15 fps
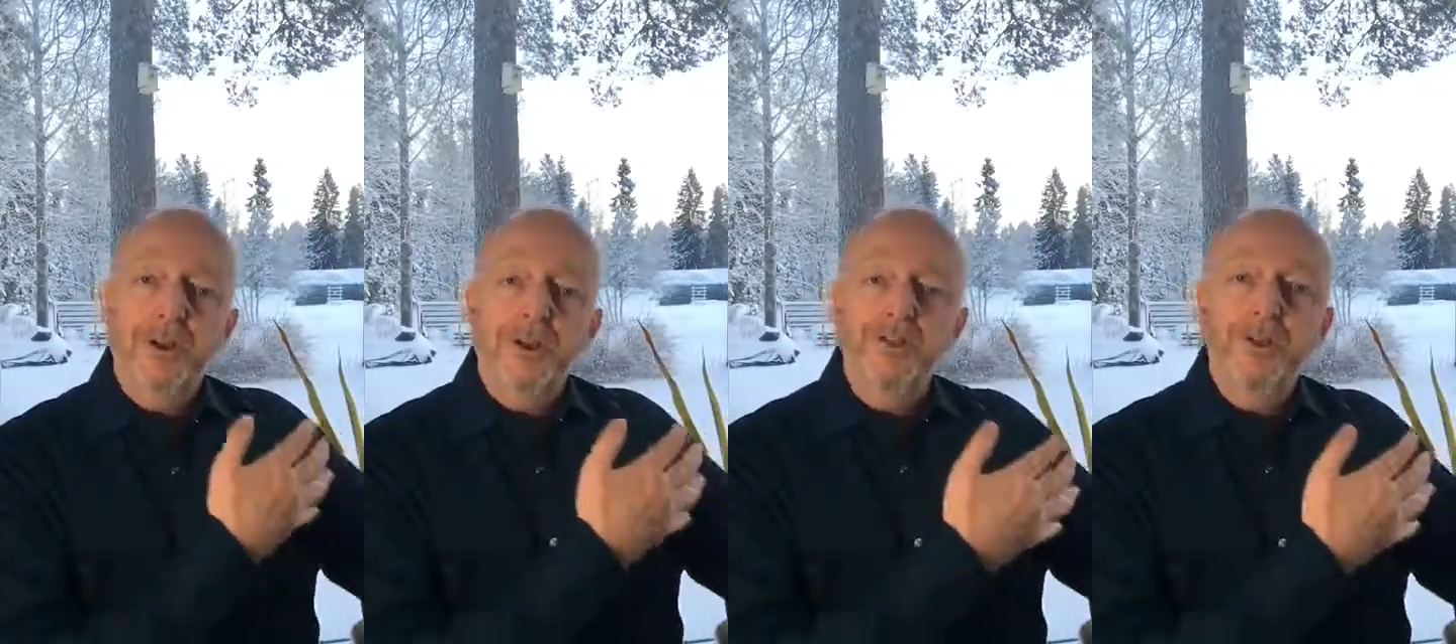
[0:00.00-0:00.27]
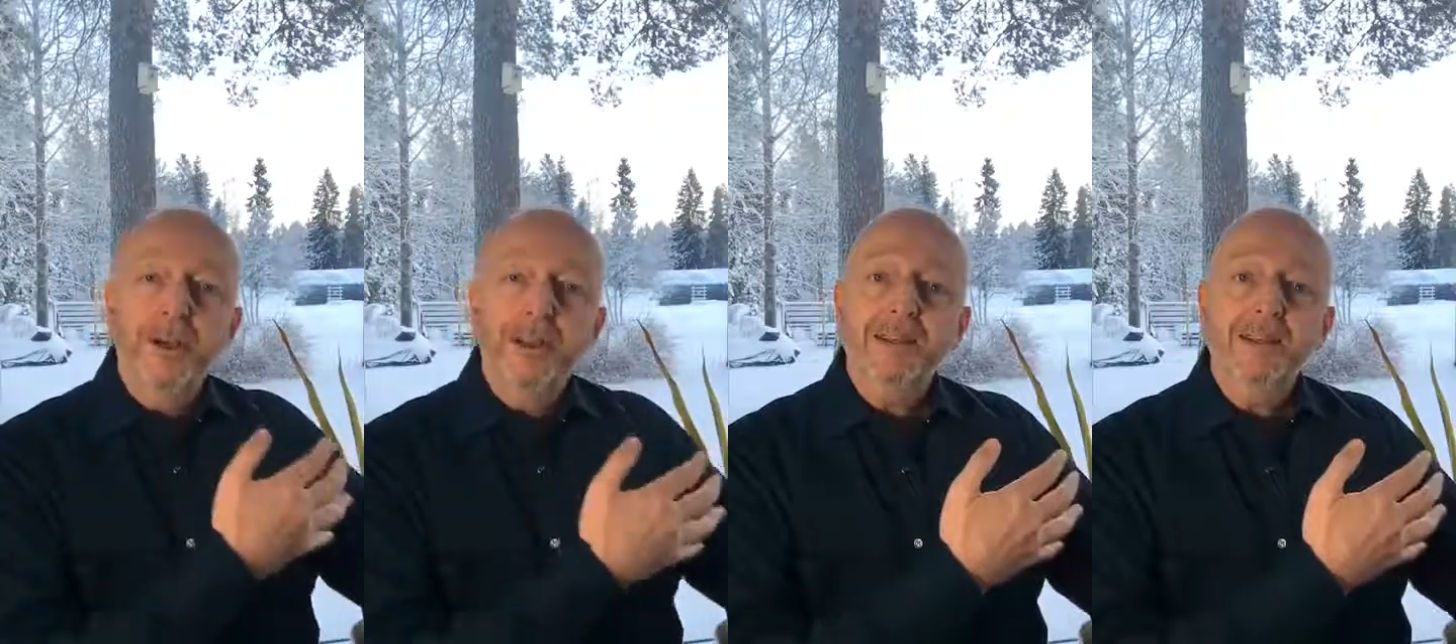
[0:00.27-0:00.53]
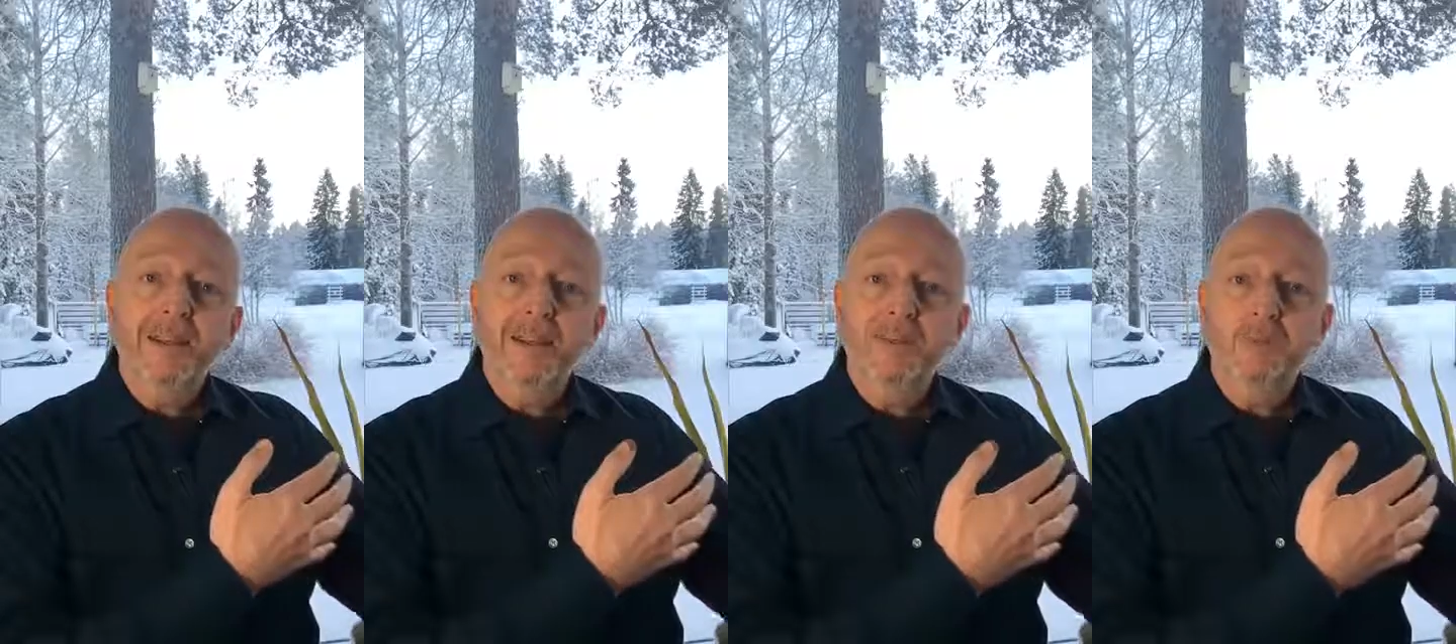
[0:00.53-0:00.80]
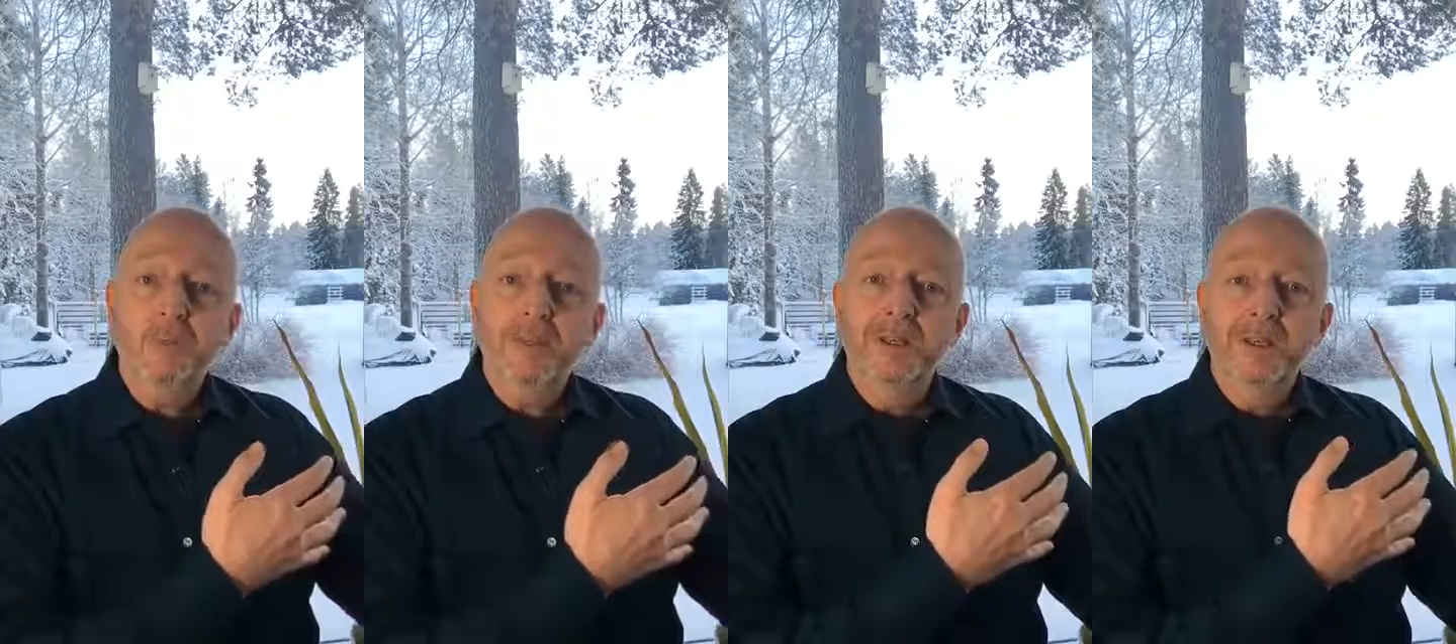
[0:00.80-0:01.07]
in that
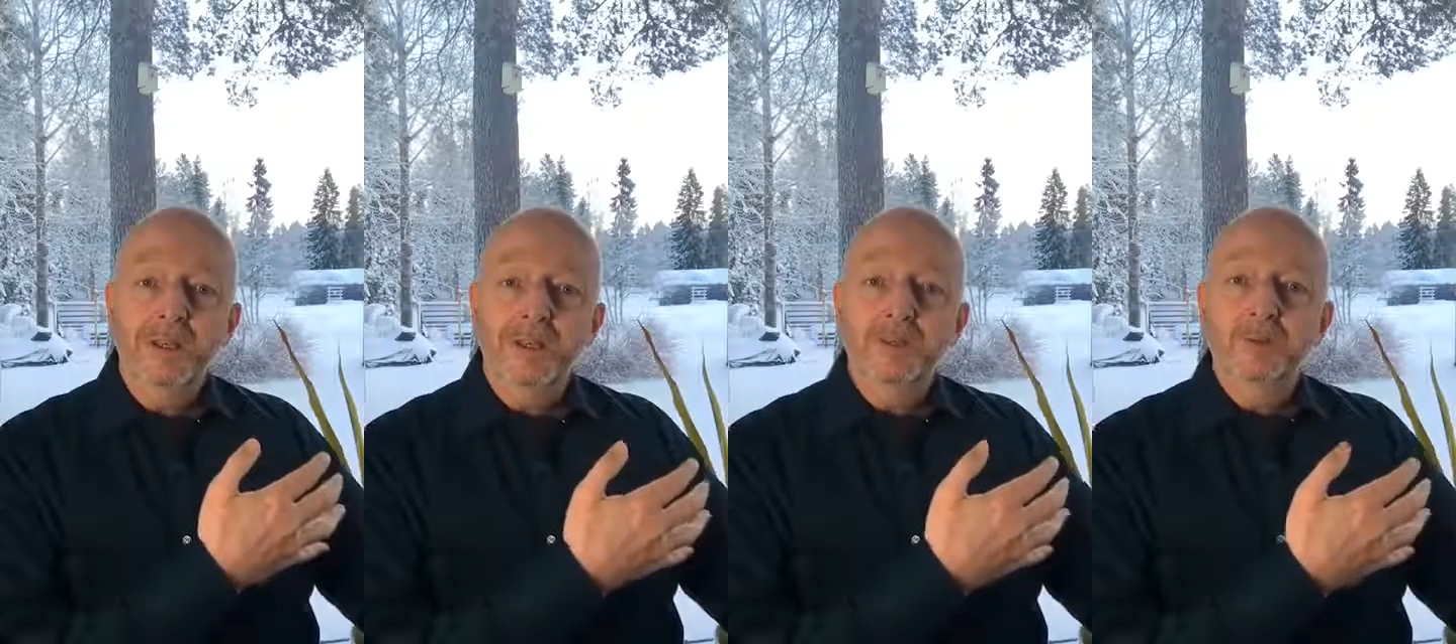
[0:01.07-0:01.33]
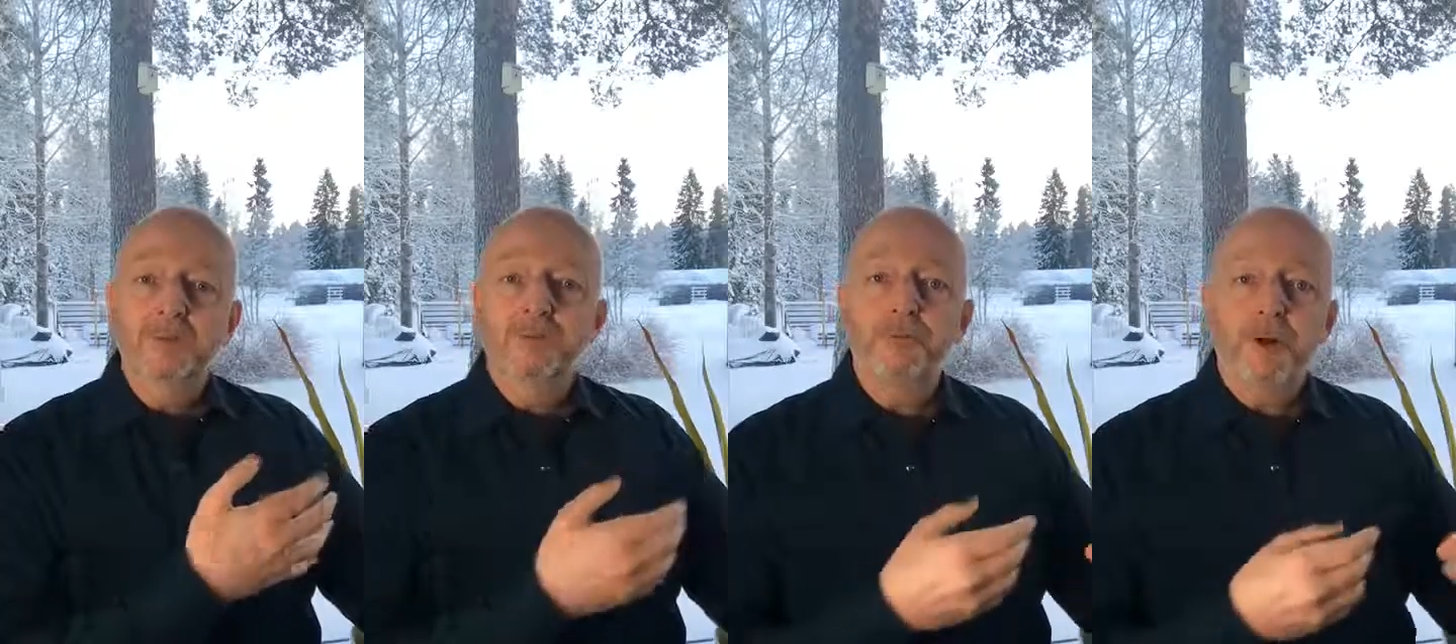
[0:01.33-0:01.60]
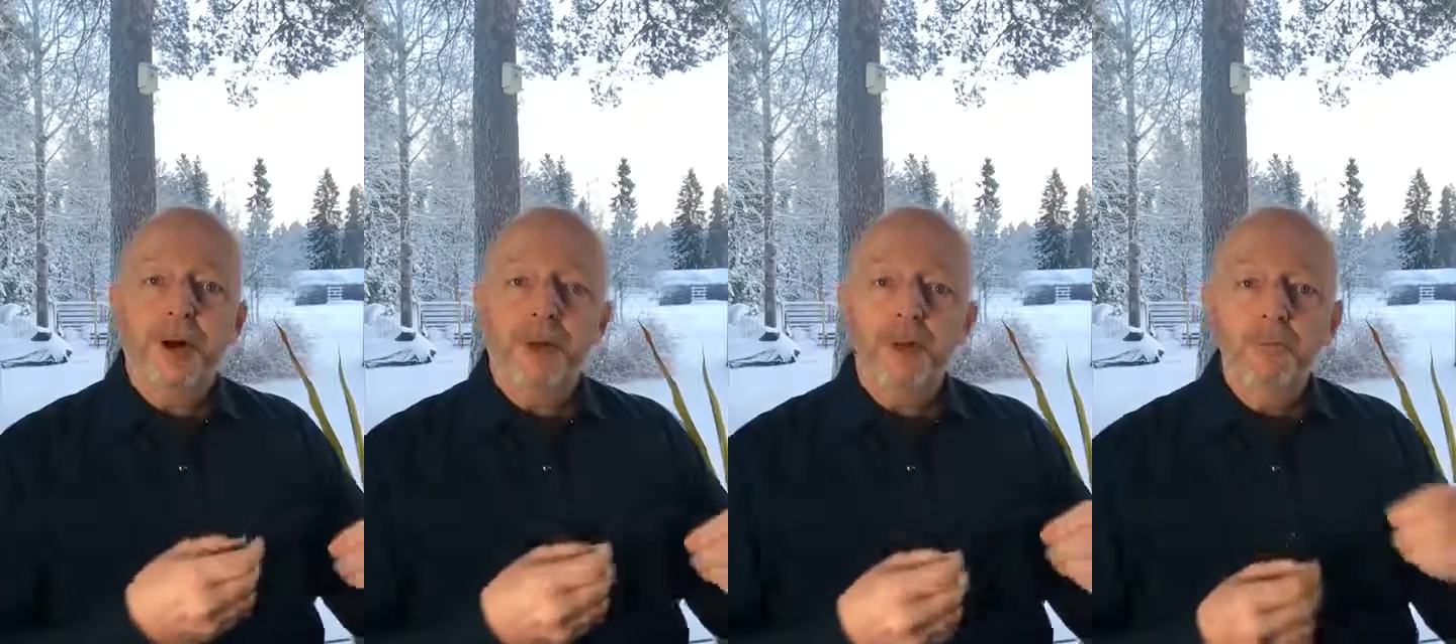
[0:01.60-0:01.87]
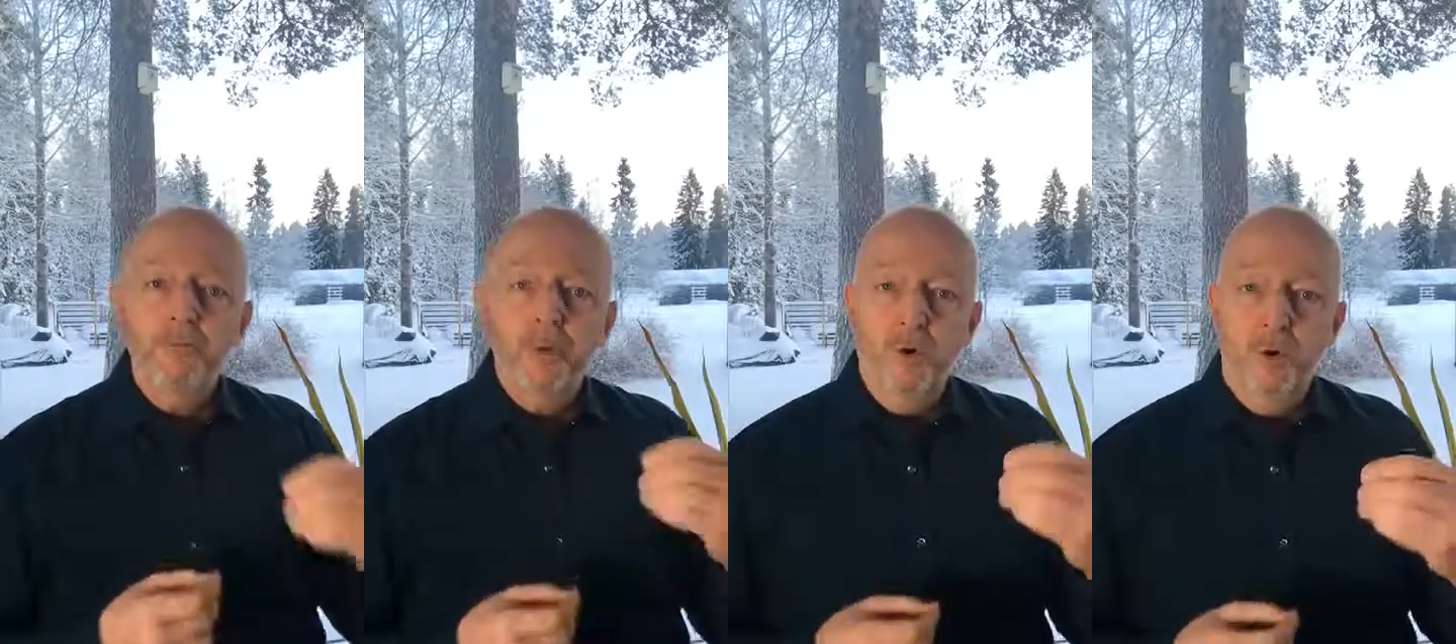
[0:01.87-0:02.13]
case we need to
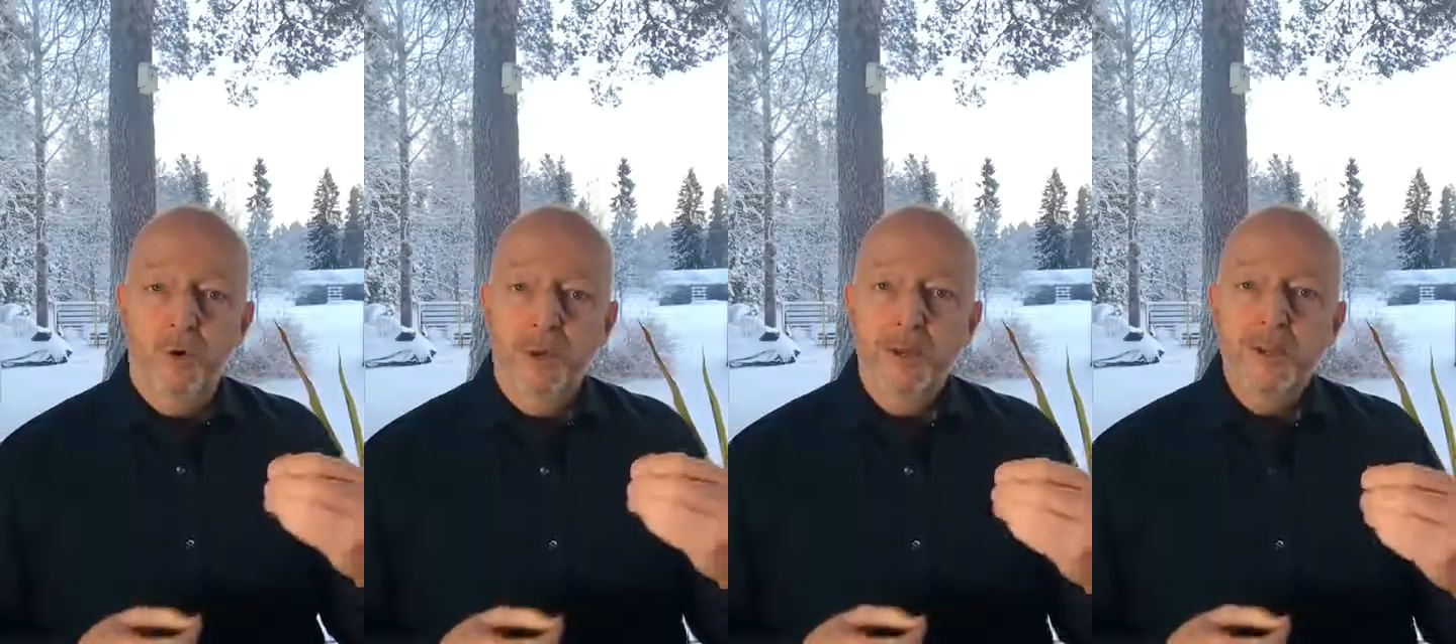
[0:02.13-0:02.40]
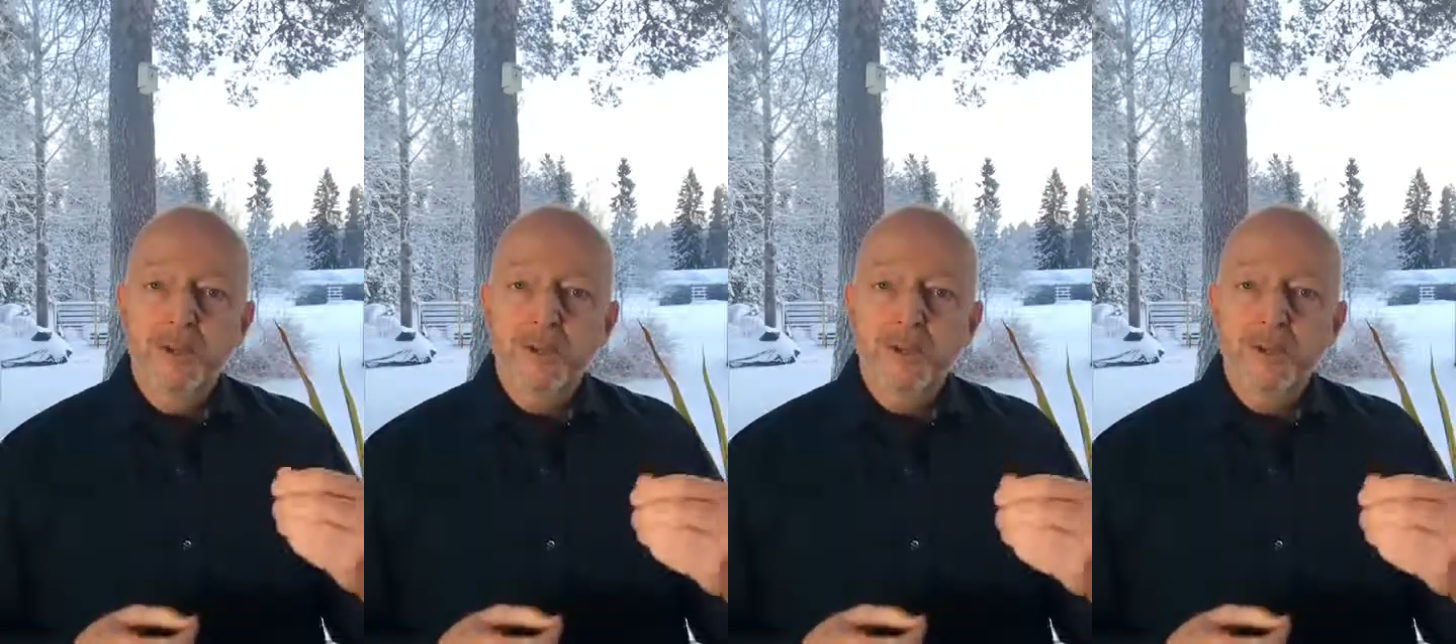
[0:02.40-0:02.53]
find more